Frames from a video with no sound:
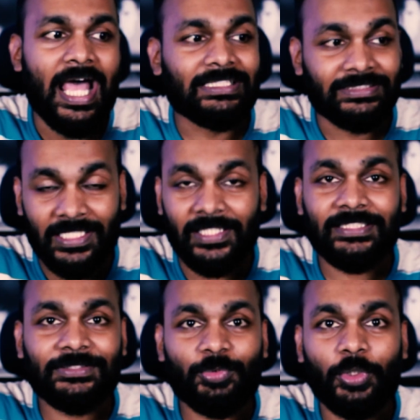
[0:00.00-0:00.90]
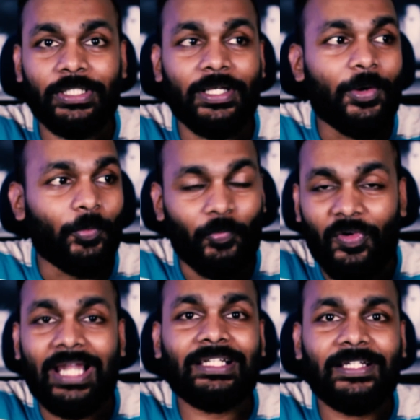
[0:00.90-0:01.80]
And science would
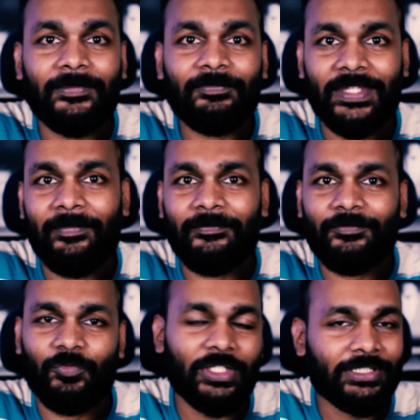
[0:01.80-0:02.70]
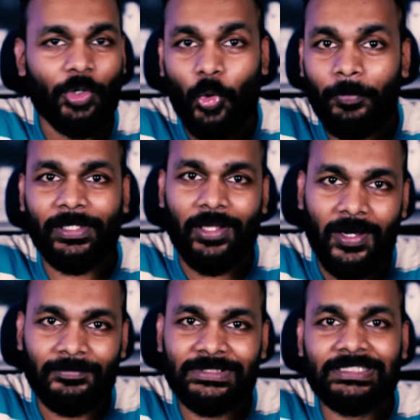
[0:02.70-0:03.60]
welcome them with open
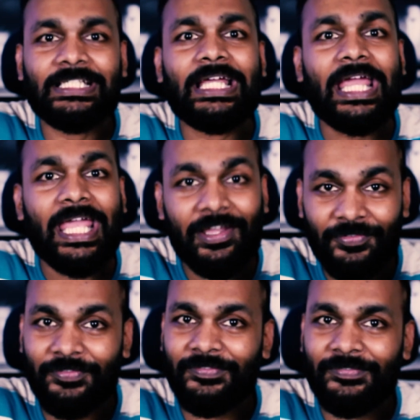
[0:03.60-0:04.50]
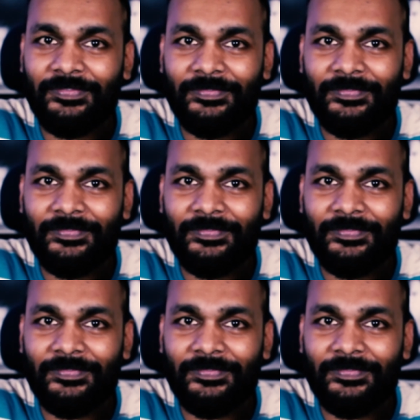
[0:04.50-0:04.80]
arms if